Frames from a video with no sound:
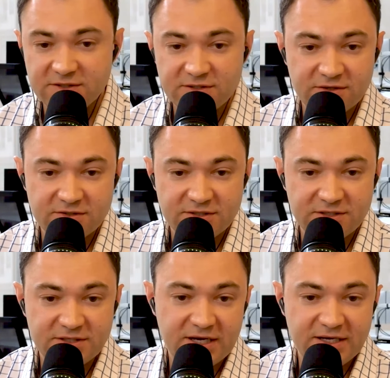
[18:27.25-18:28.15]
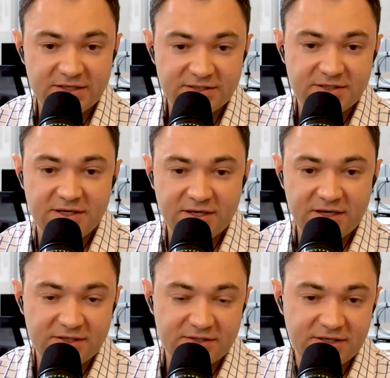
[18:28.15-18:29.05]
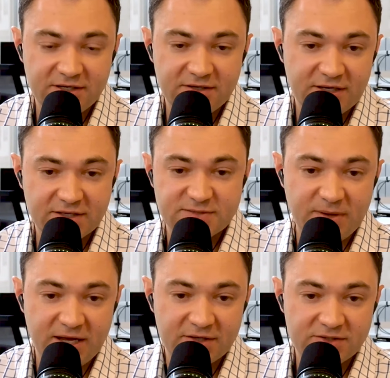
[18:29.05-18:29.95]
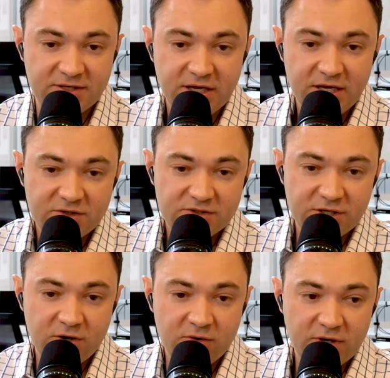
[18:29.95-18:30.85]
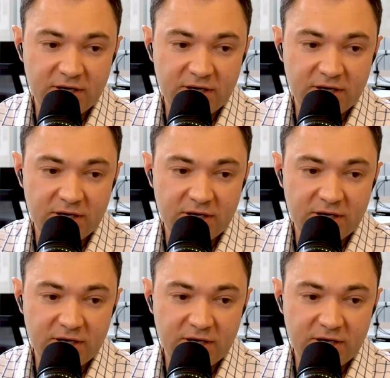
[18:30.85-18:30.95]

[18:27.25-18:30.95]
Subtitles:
turns into ice, and it expands. So